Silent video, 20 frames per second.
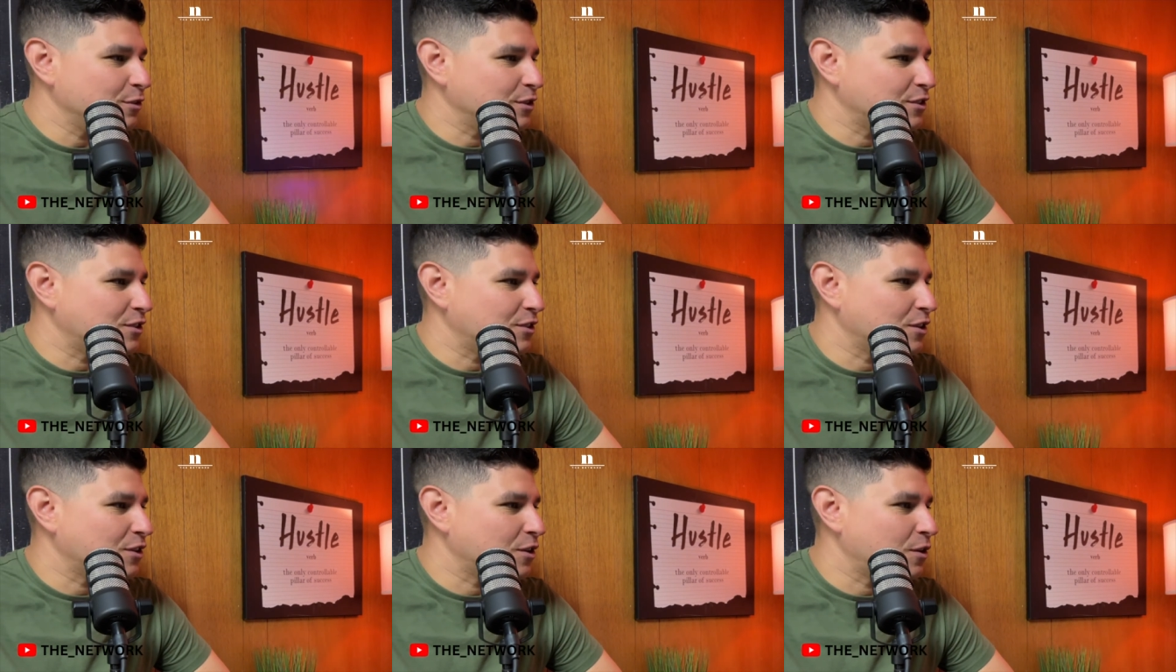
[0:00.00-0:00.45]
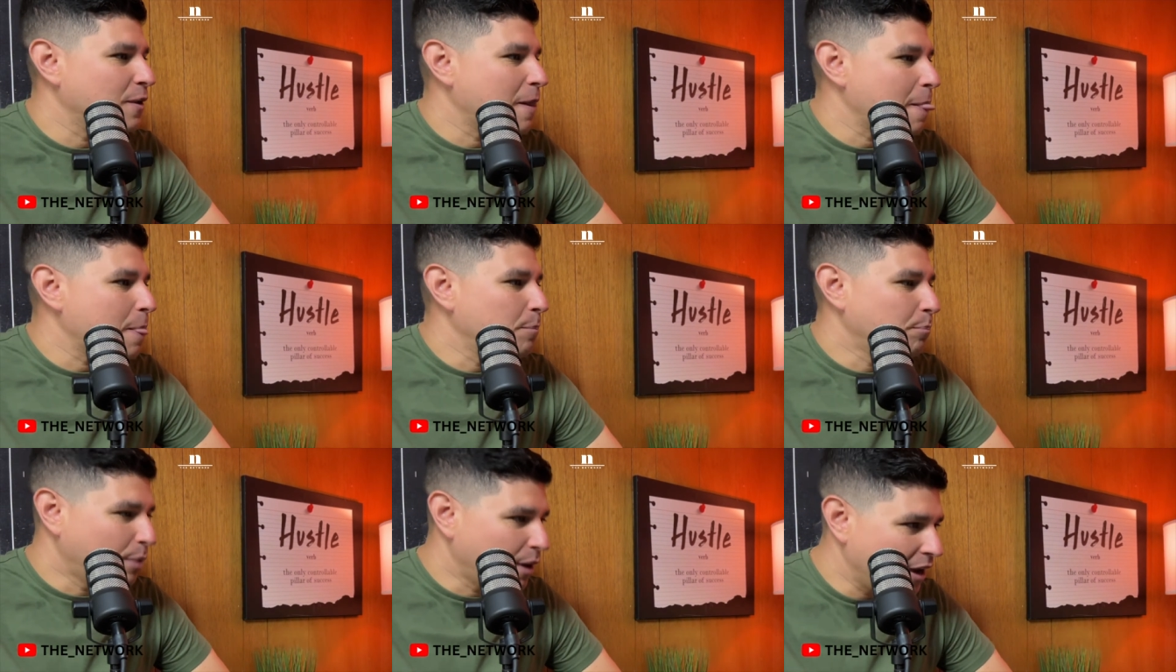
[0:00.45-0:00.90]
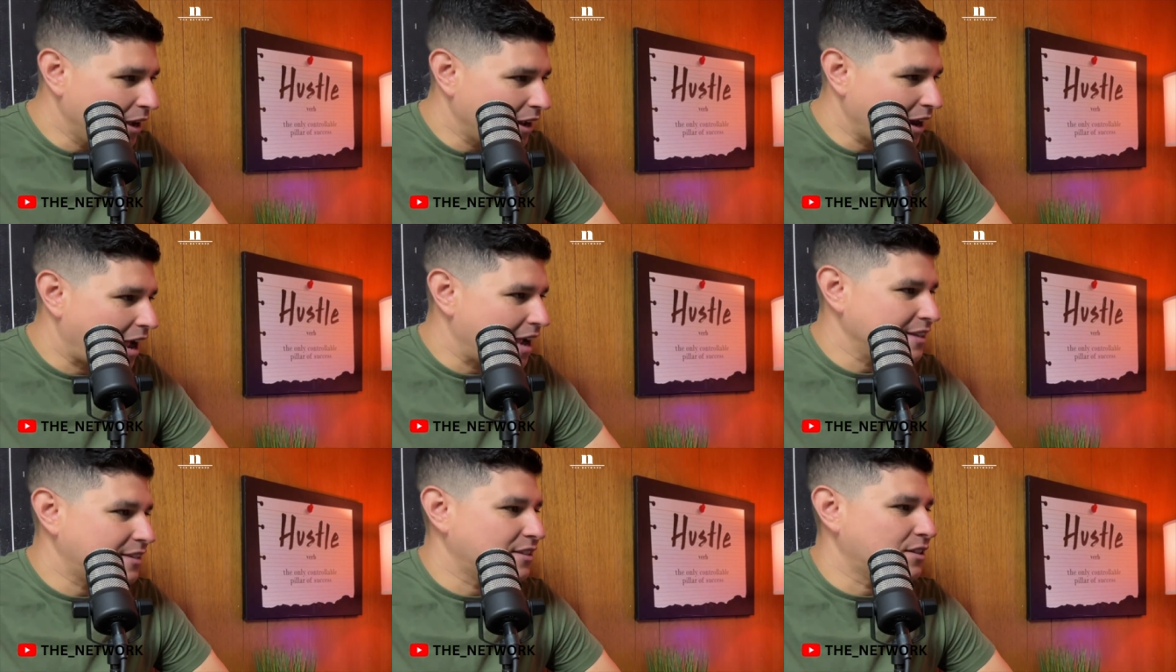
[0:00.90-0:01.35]
So, but
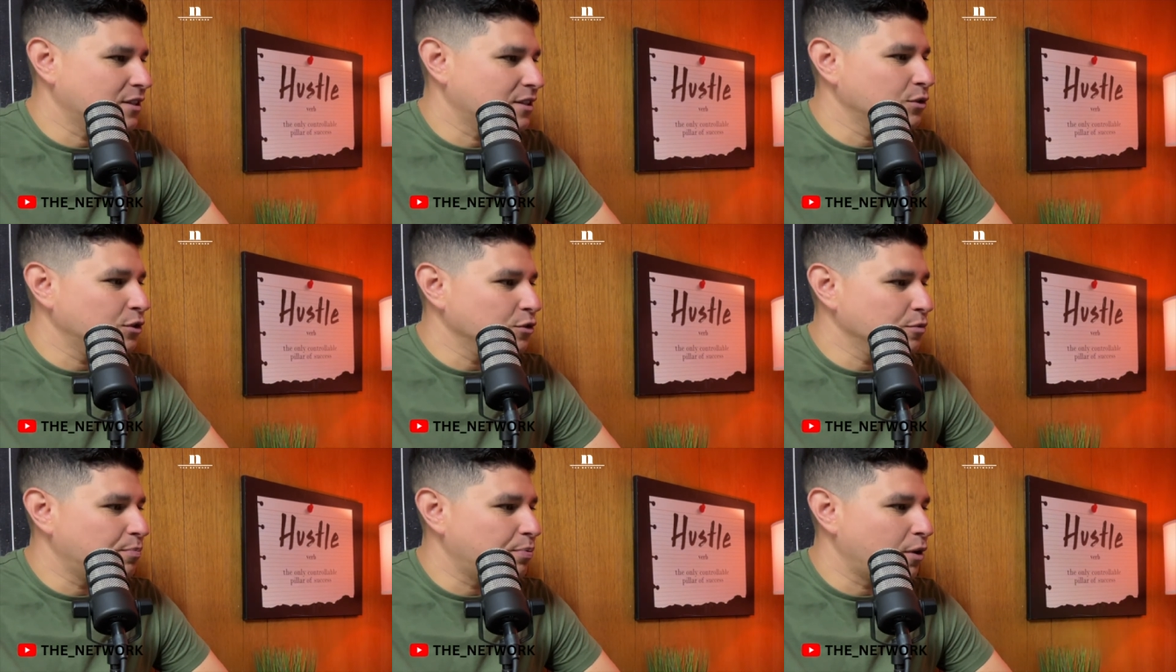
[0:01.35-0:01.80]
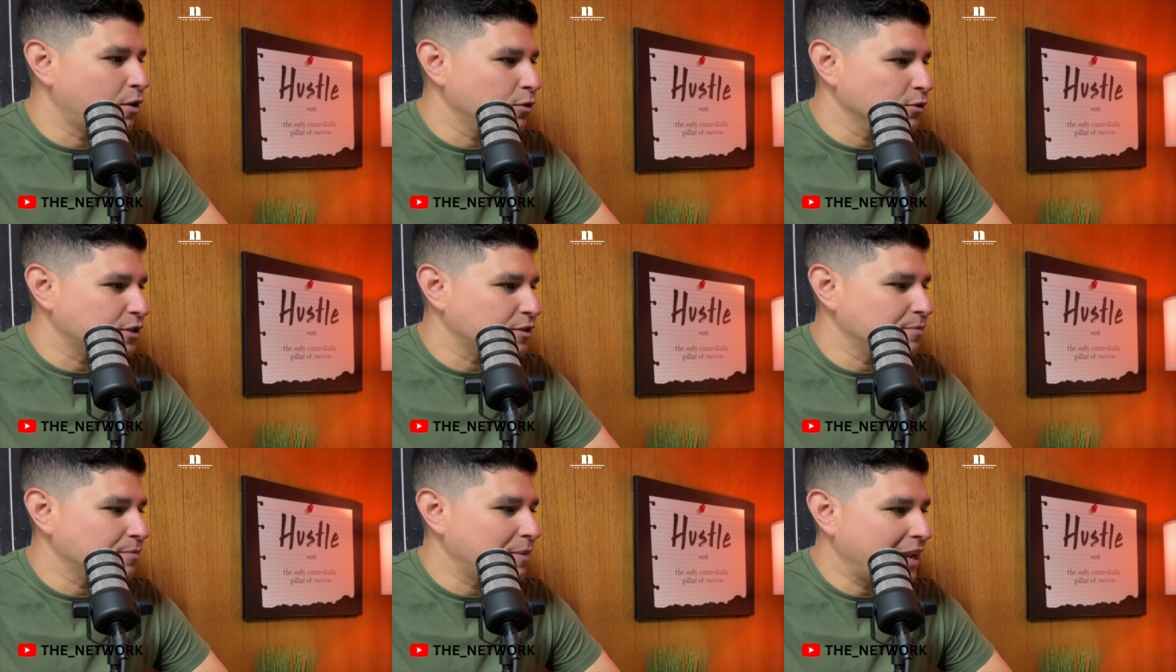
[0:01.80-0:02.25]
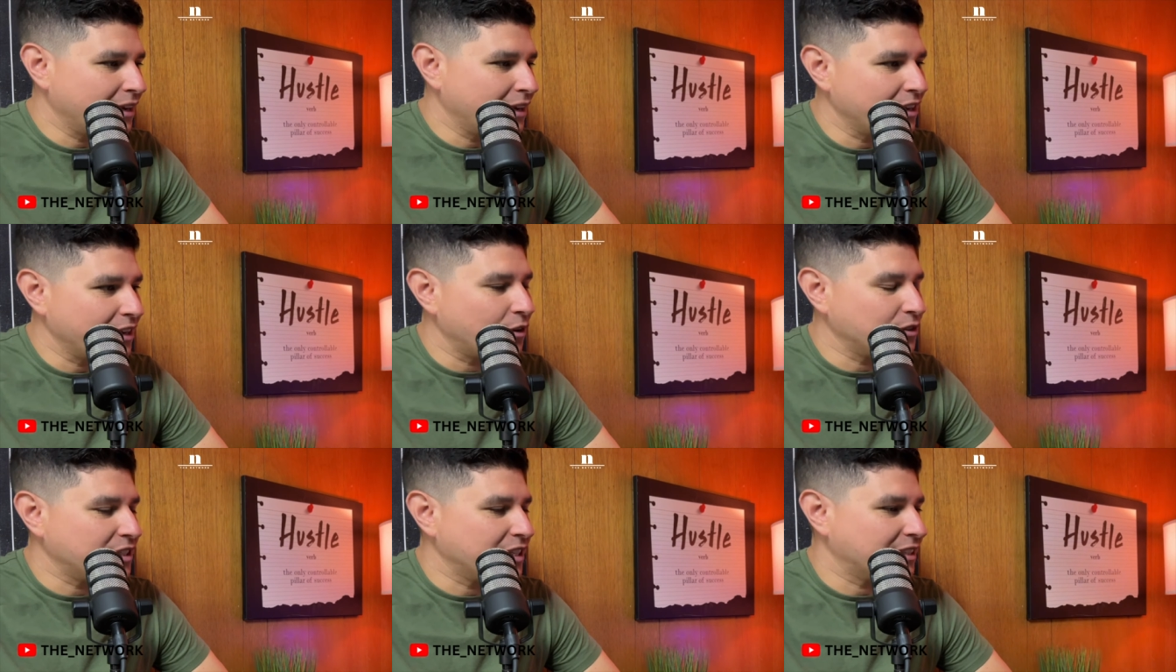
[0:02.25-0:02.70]
I still do post mainly
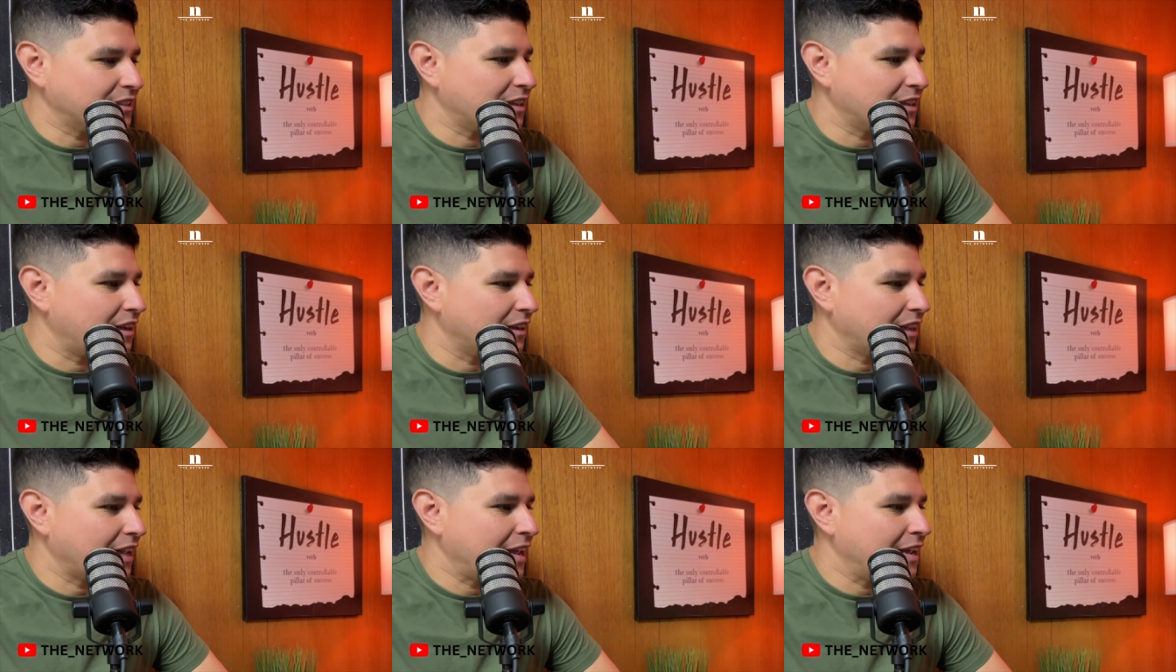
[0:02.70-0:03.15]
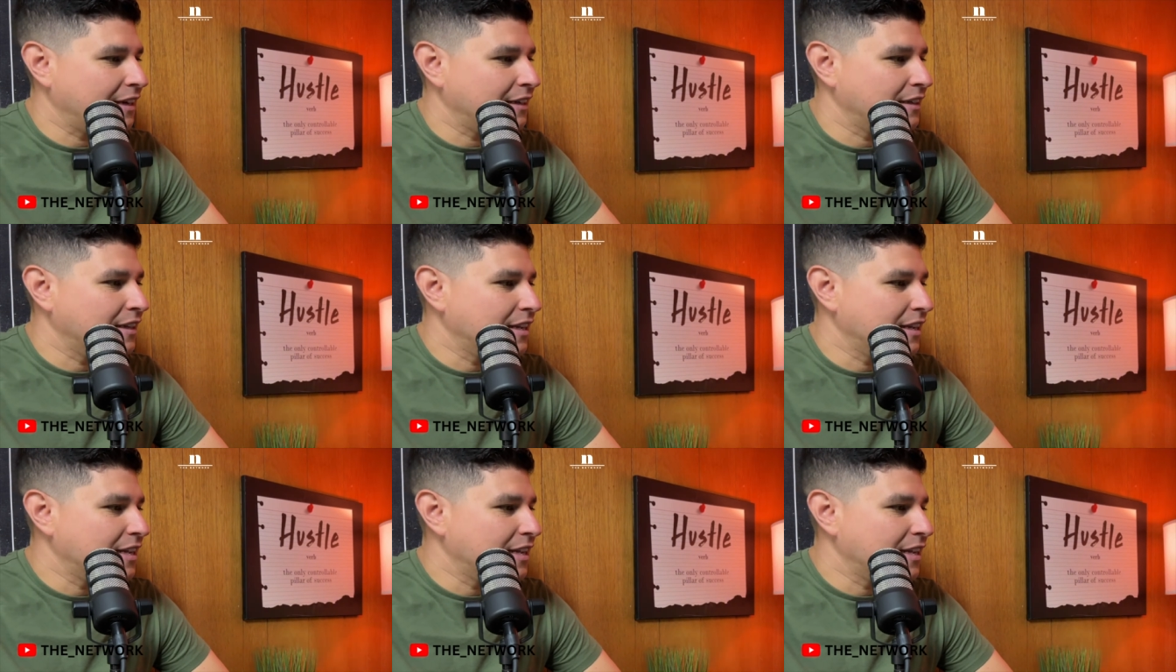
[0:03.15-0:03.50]
on TikTok, and